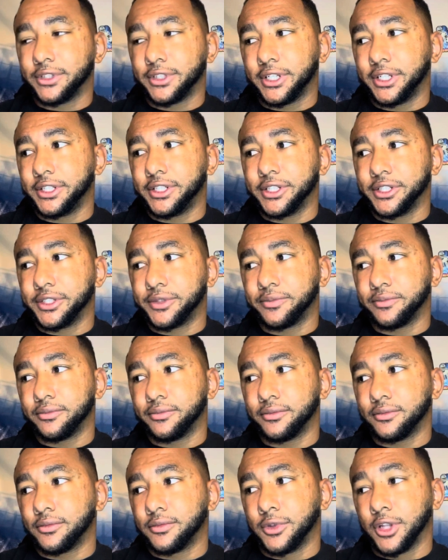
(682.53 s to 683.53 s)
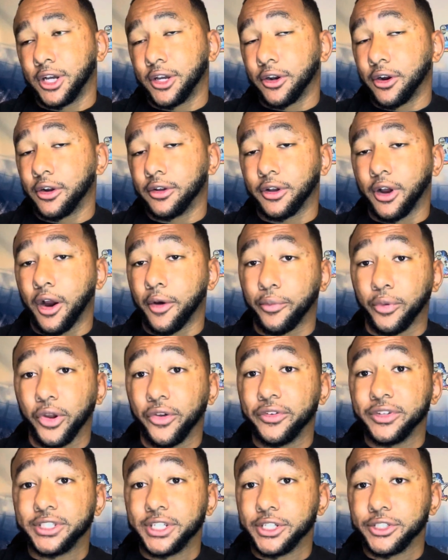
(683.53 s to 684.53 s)
They just look at our
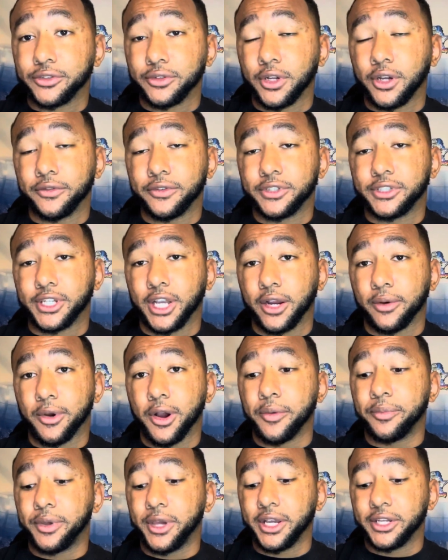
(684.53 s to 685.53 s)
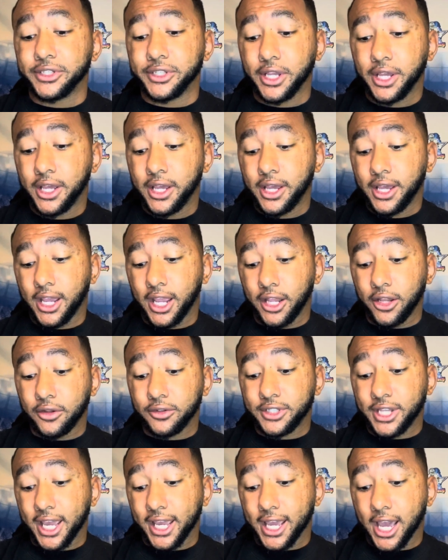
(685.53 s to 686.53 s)
previous history of the second round picks, and you
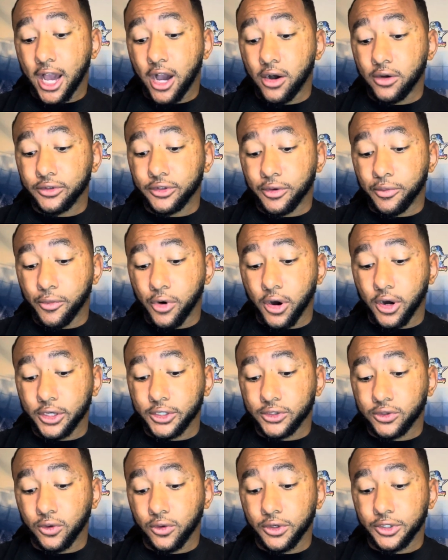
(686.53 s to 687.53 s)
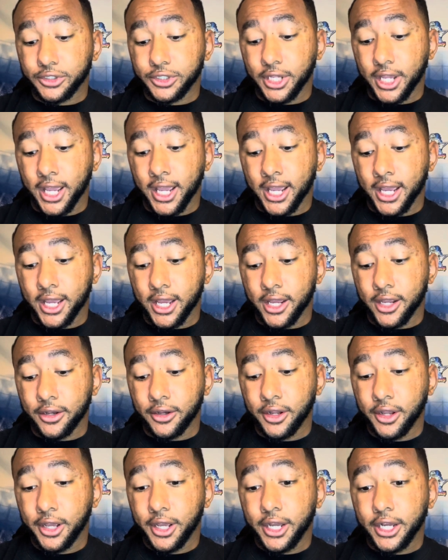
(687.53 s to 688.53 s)
take out DeMarcus Lawrence and
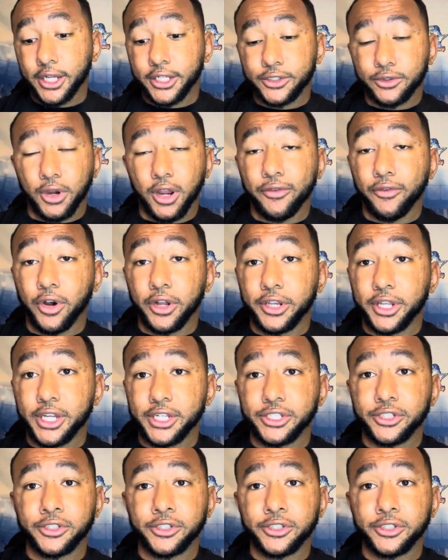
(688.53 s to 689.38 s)
Trayvon Diggs.